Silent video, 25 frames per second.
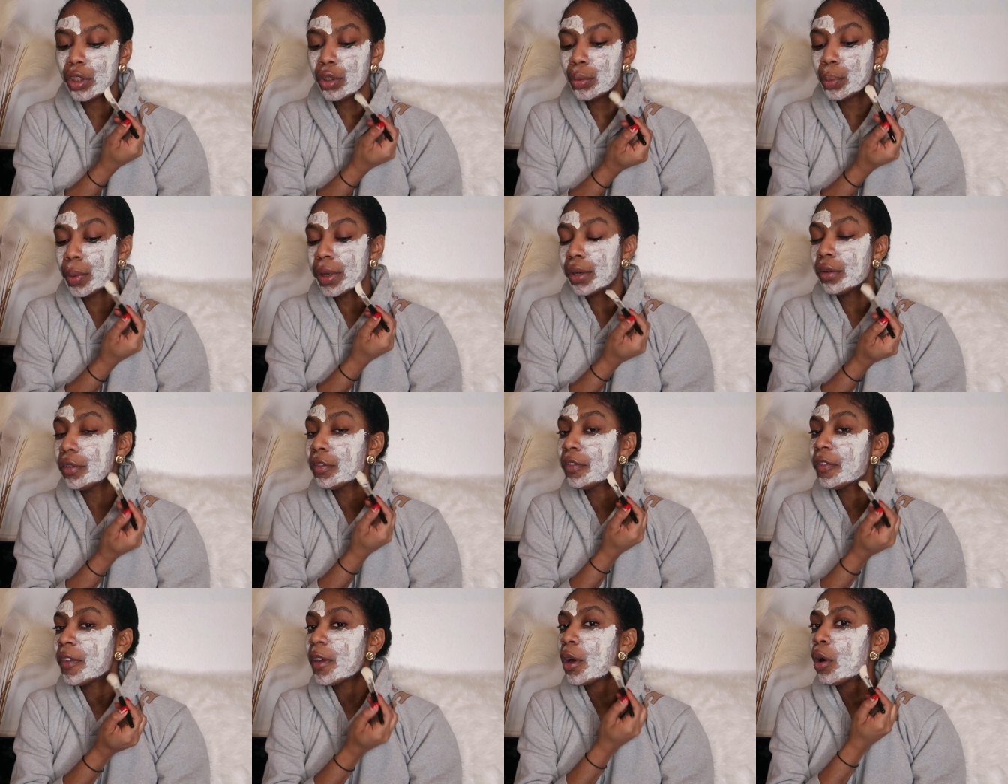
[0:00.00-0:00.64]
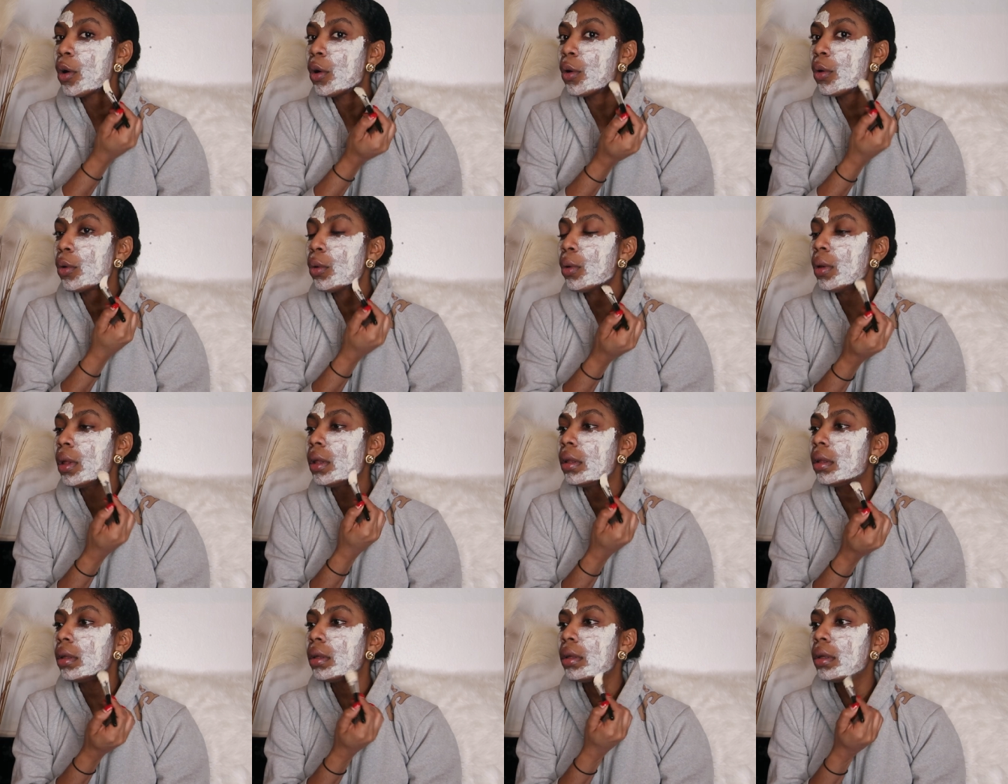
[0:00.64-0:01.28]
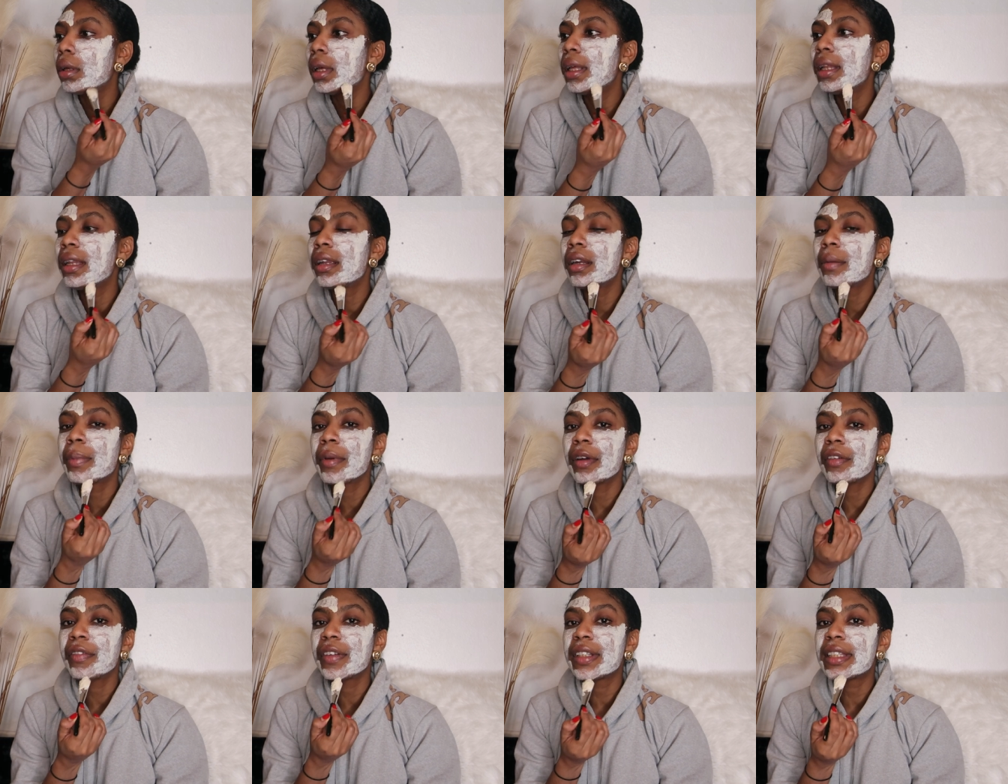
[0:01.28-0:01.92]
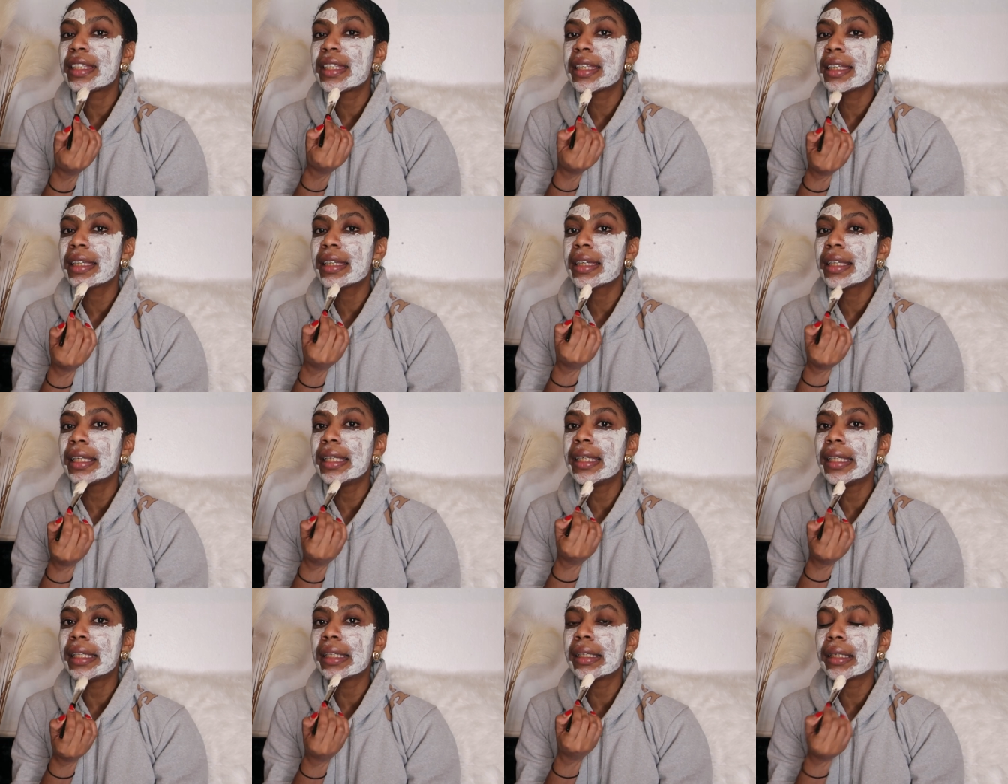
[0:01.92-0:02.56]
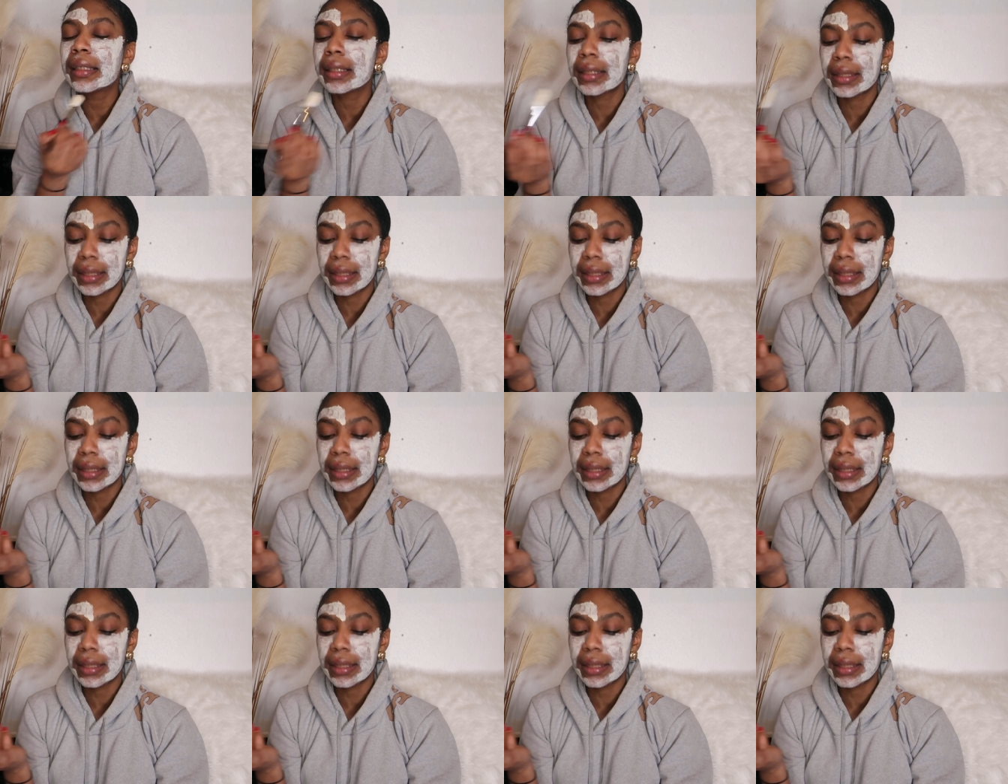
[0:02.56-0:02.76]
You will feel a little bit of a tingling